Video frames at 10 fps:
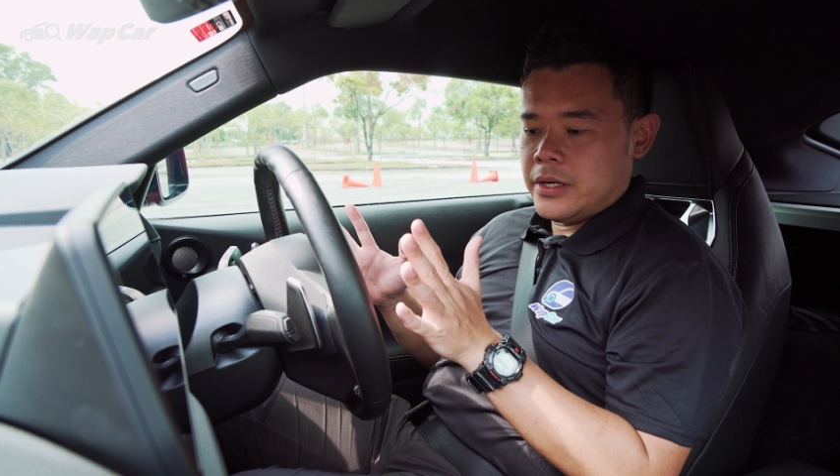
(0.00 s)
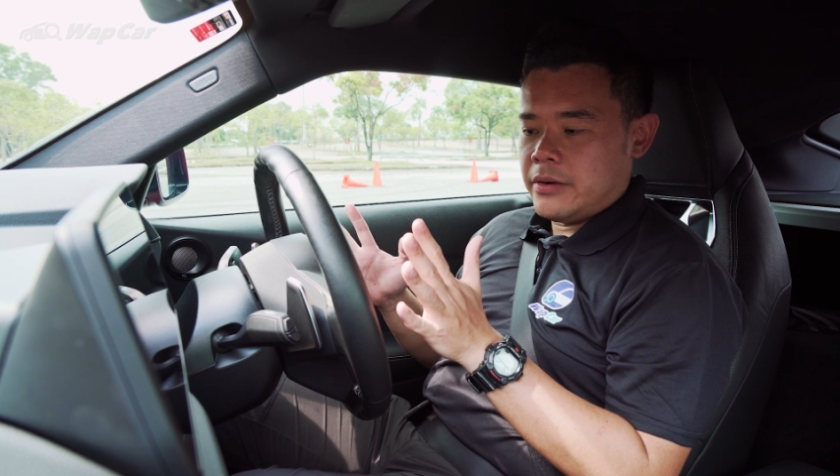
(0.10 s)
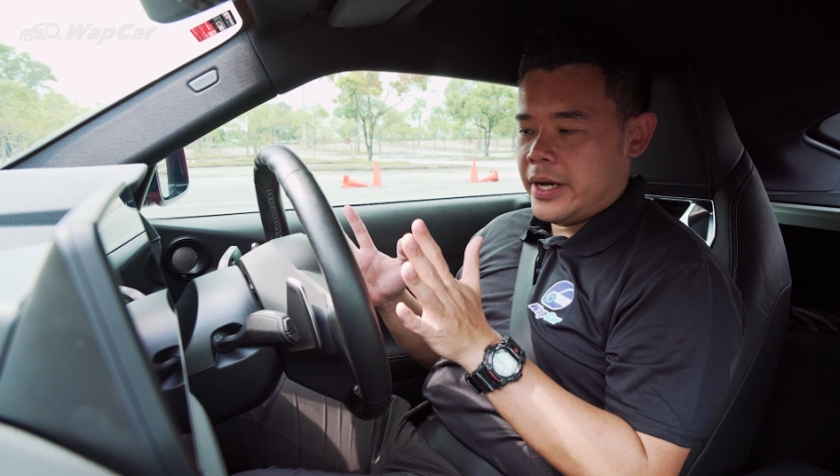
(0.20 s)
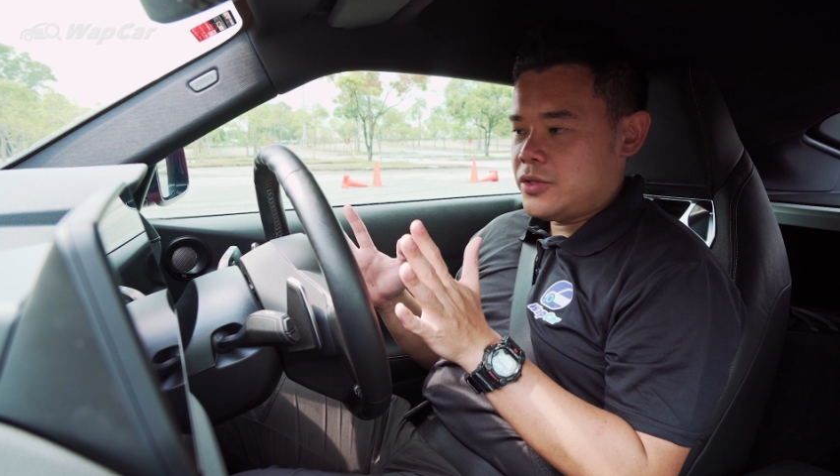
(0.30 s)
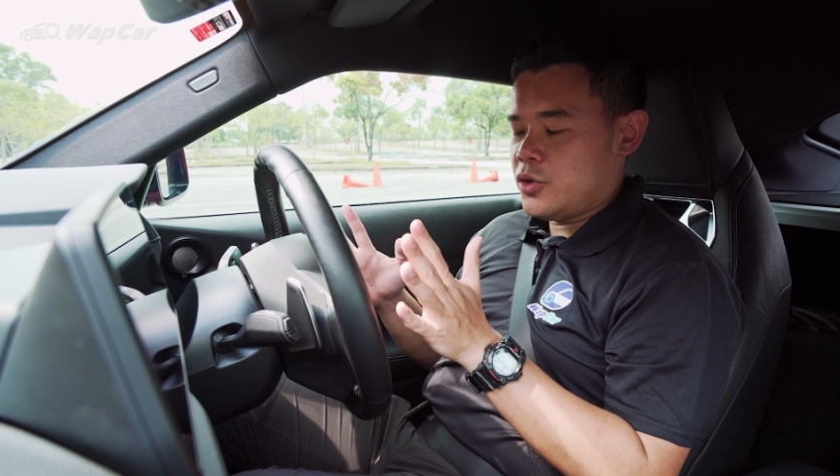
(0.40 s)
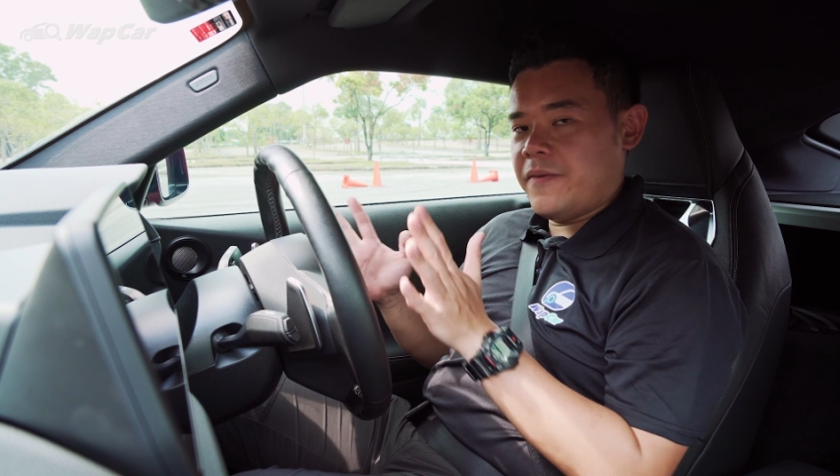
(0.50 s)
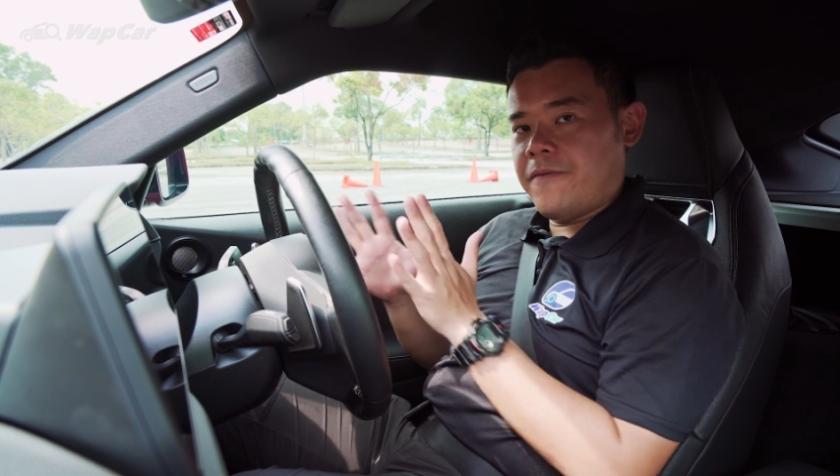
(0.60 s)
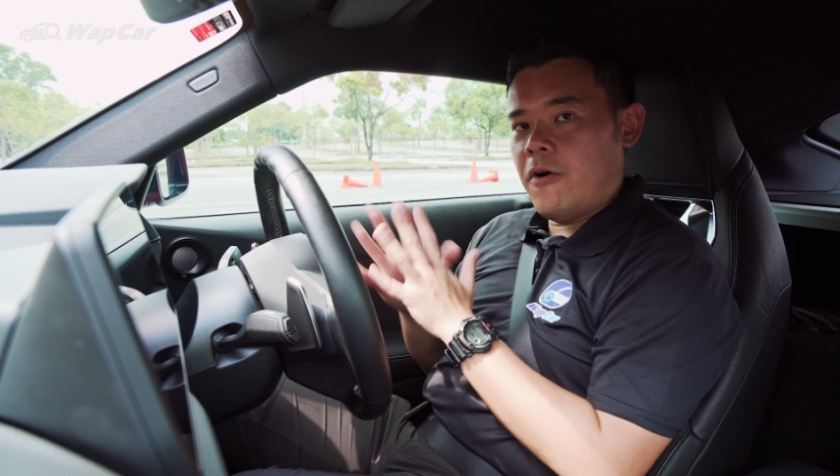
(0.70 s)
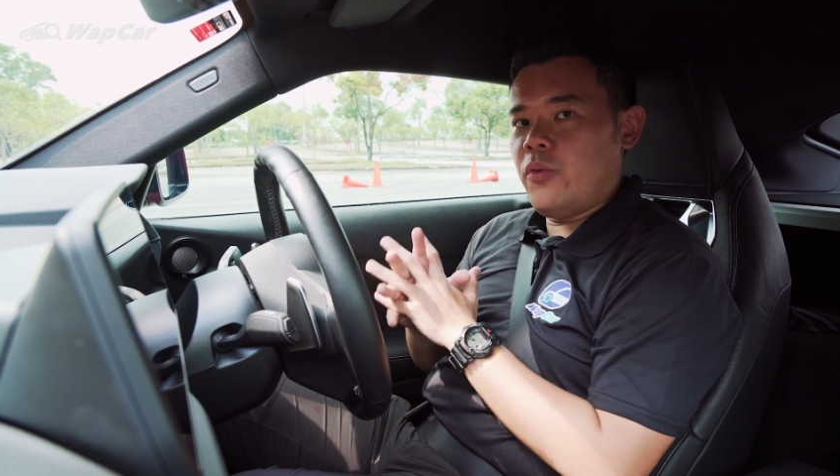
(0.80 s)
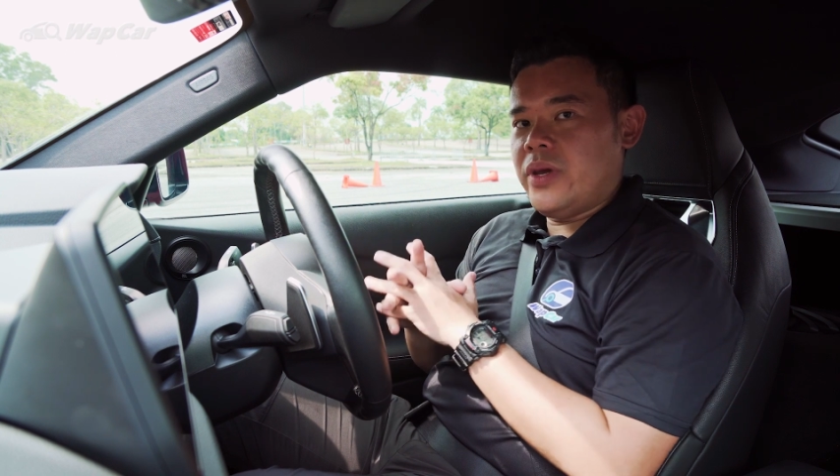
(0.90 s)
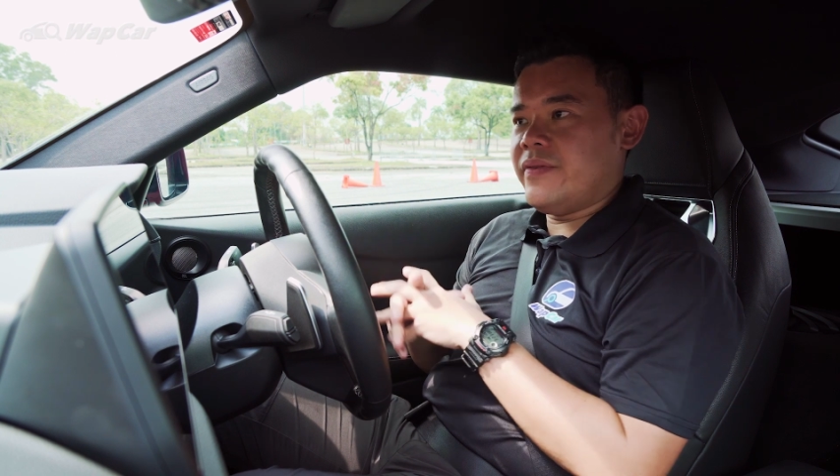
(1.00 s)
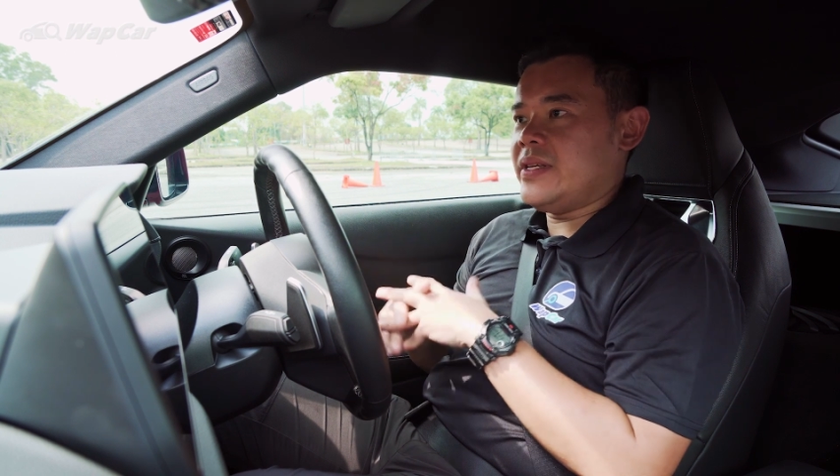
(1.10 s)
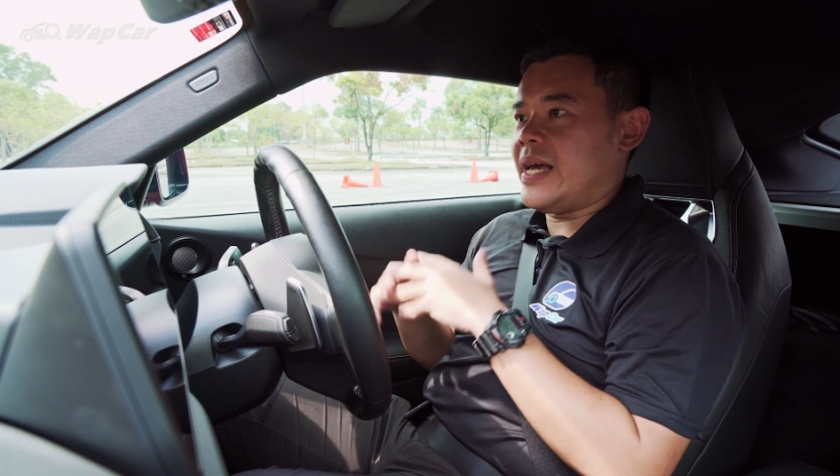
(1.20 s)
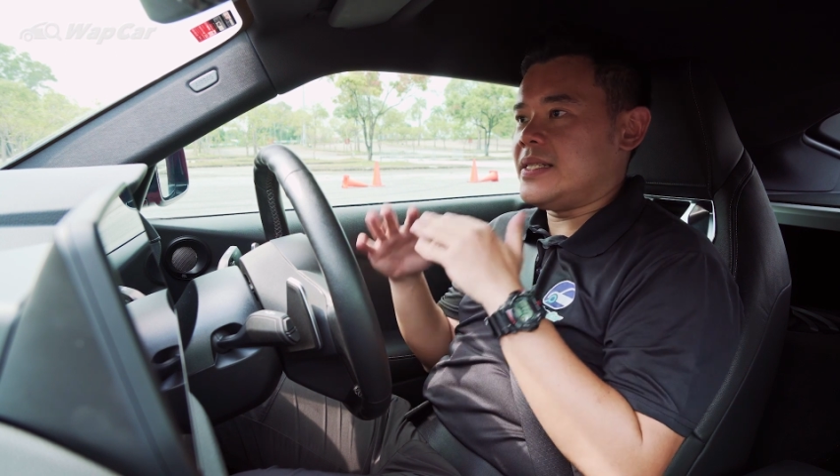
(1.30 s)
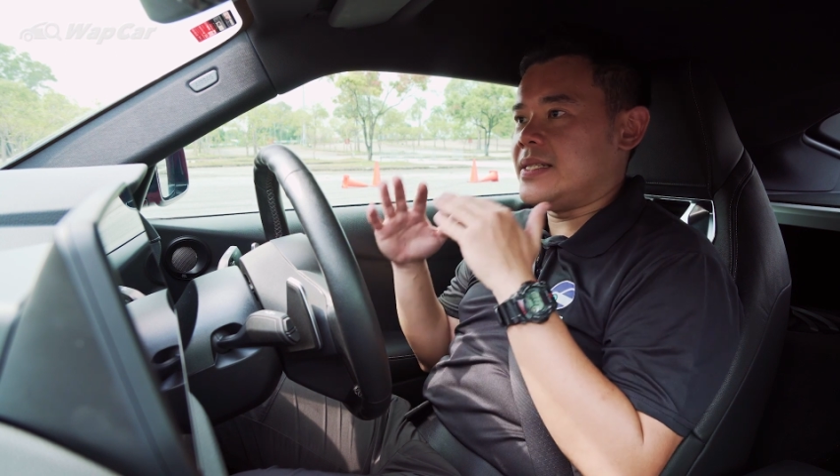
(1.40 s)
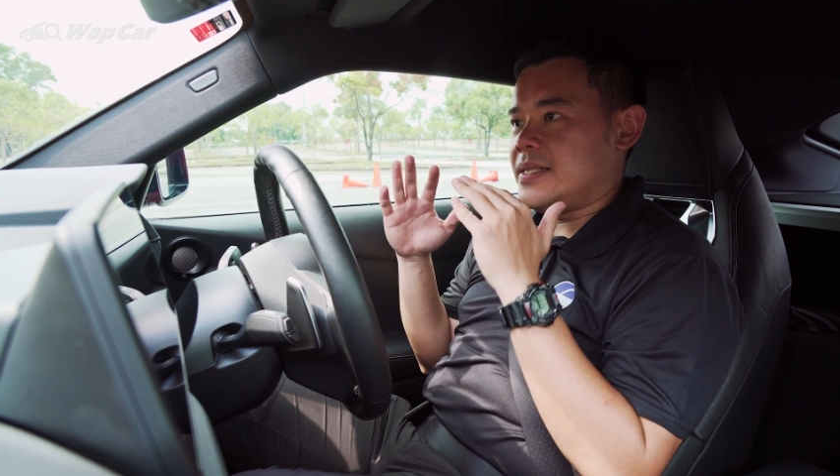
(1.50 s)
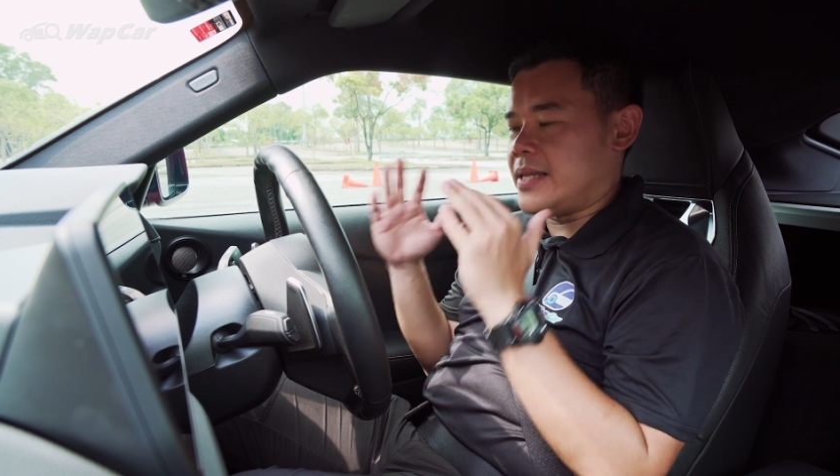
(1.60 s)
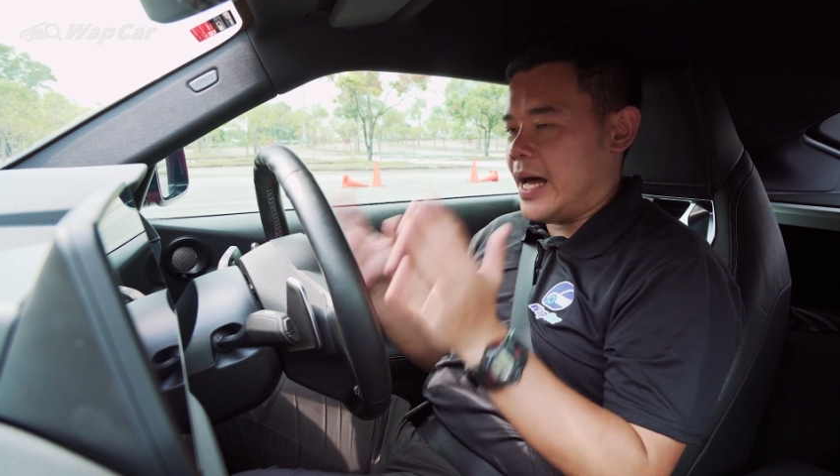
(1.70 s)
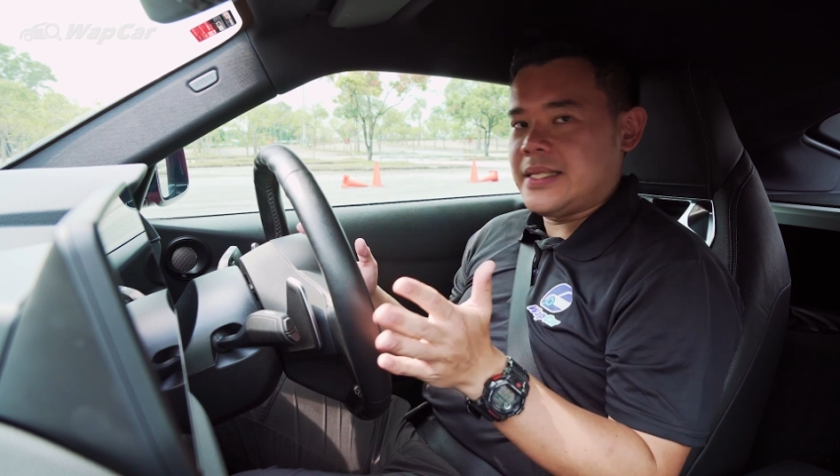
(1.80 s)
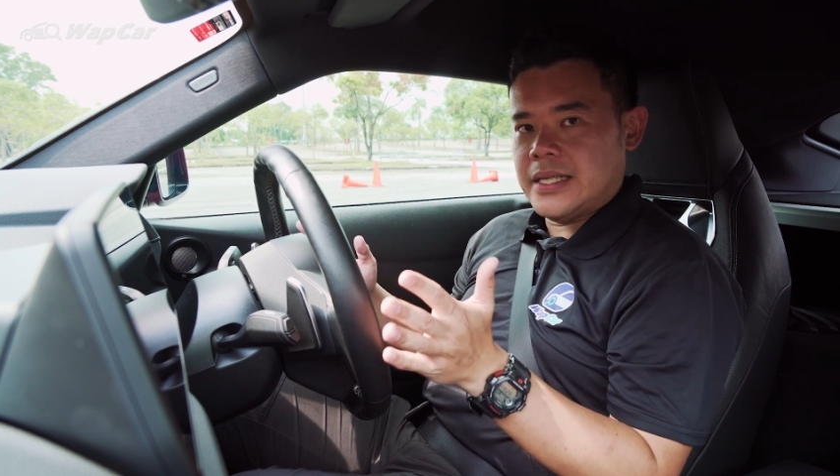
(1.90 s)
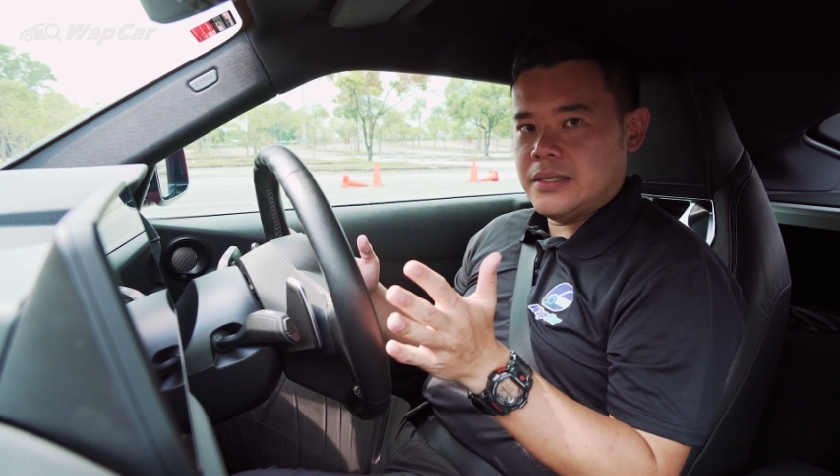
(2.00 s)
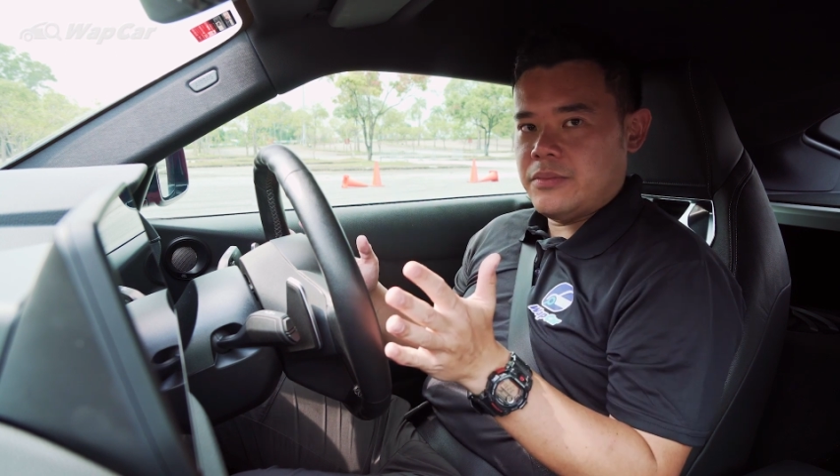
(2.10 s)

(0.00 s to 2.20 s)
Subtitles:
Right? So before we even get started,